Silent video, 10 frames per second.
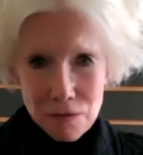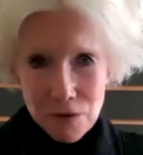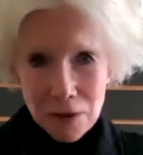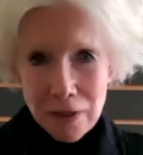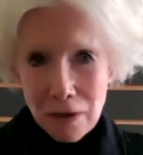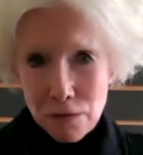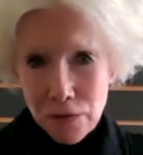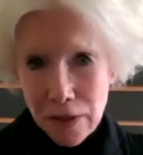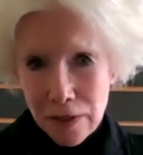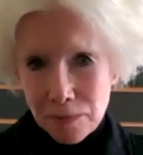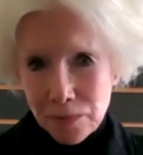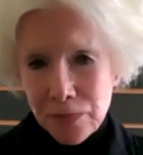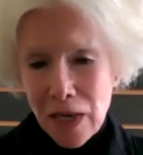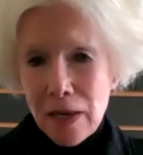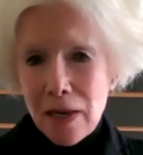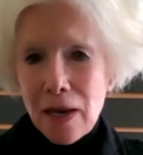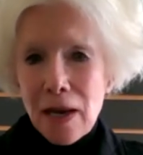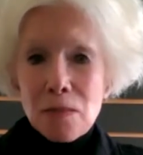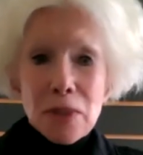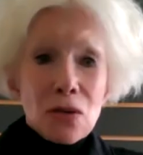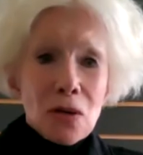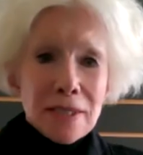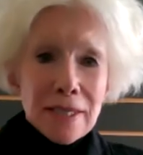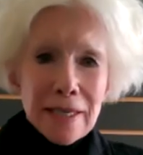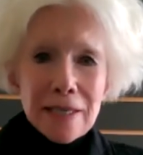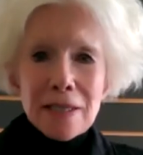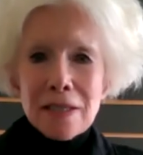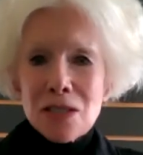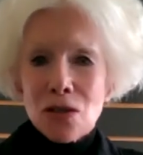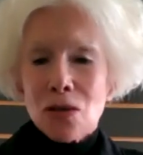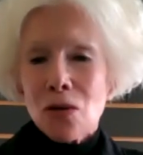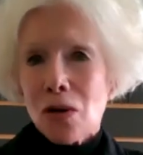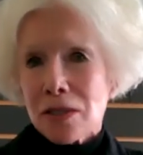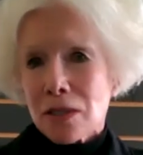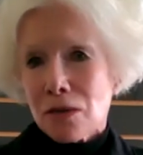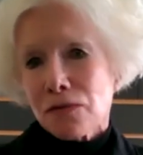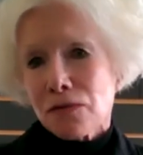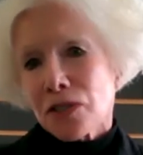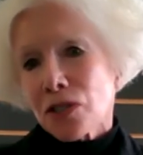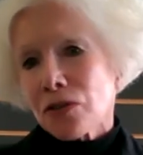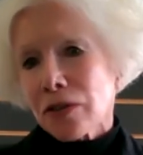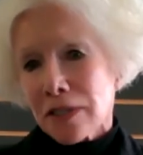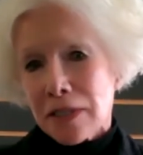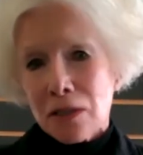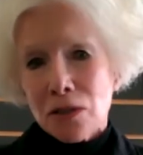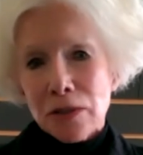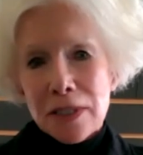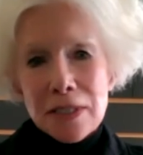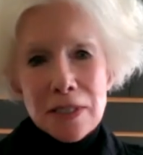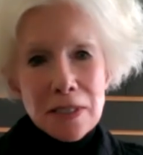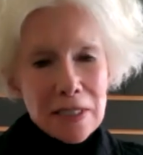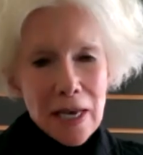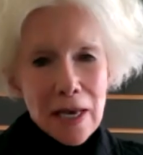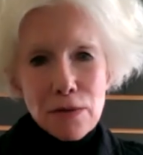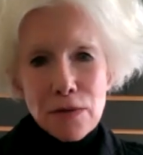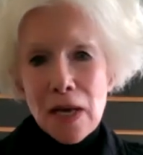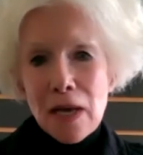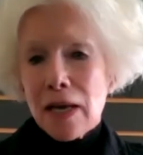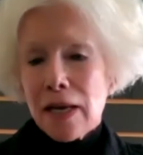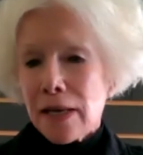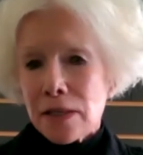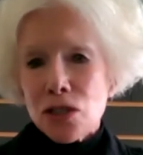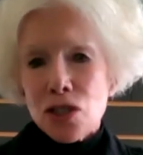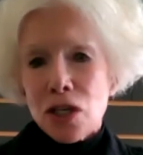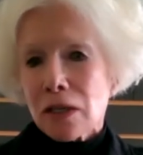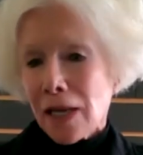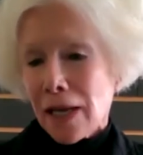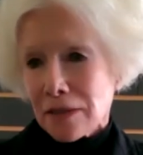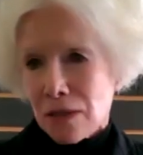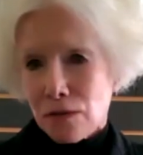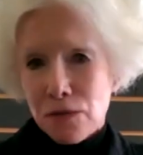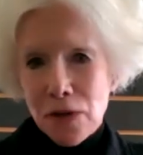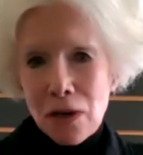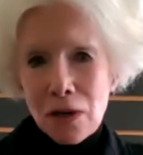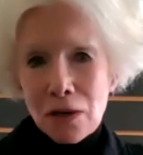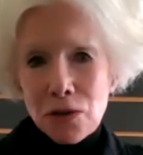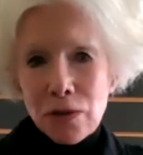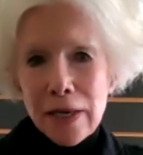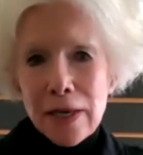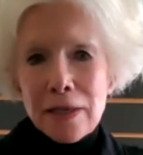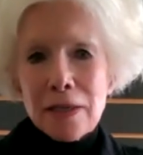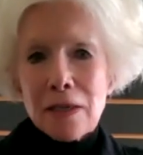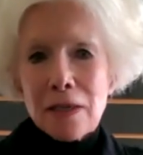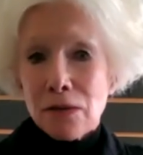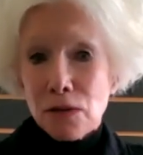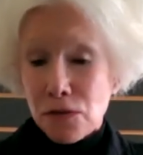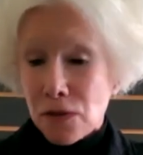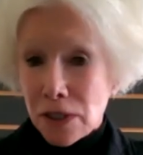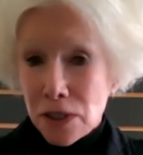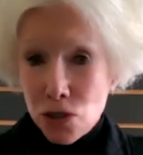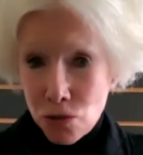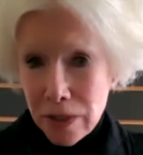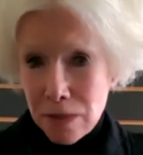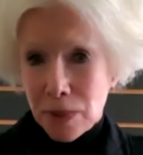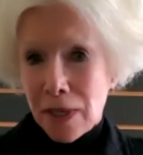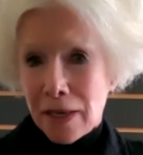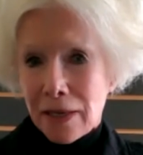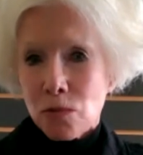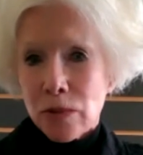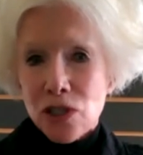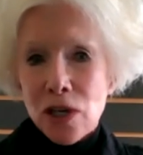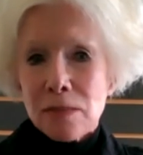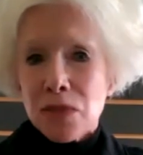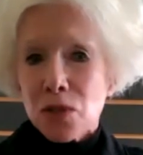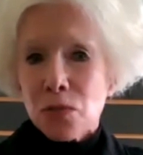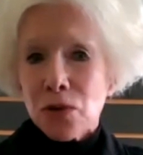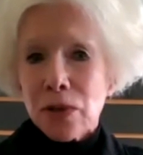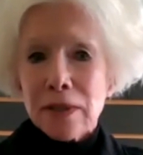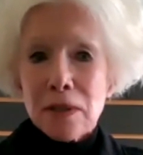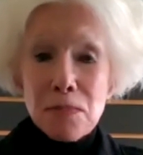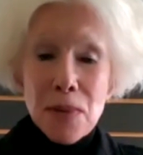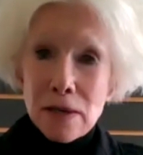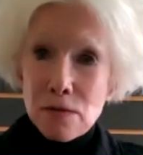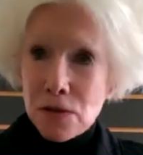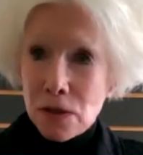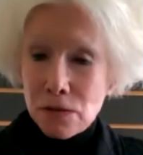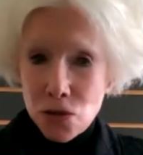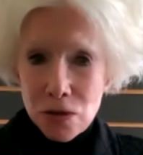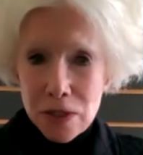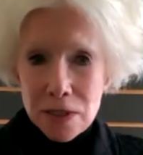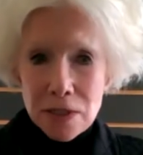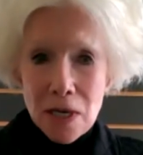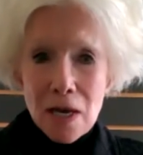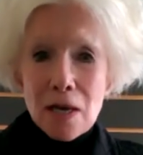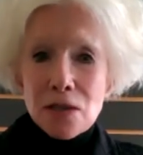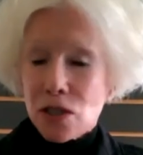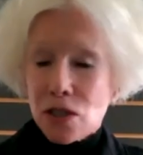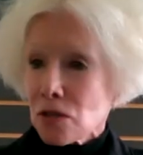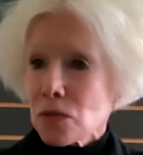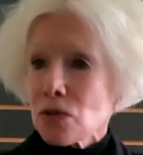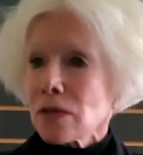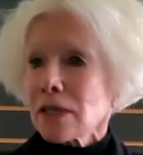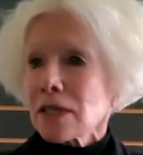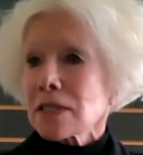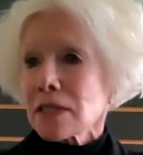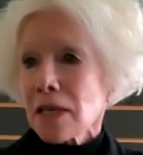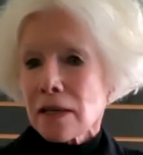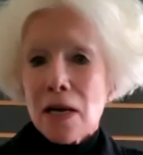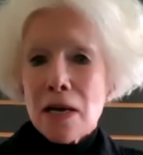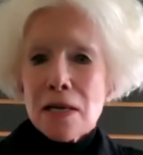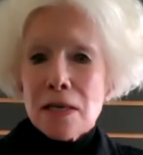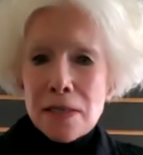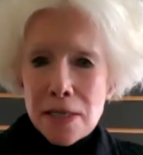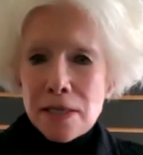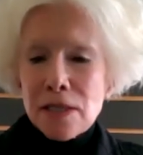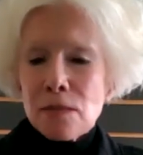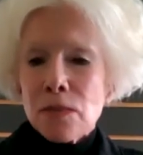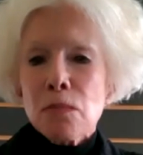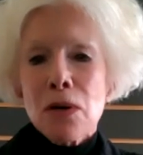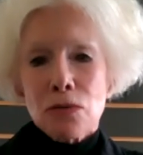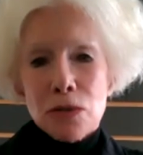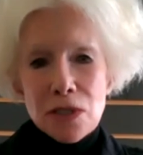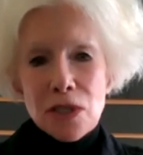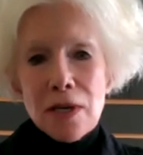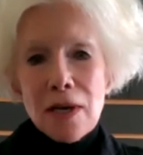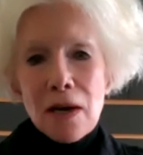in Philadelphia. And because heat is a cause of serious illness and death, Hinge Collective created the Philly Tree Plan, which aims to bring the benefit of trees to communities that need them the most.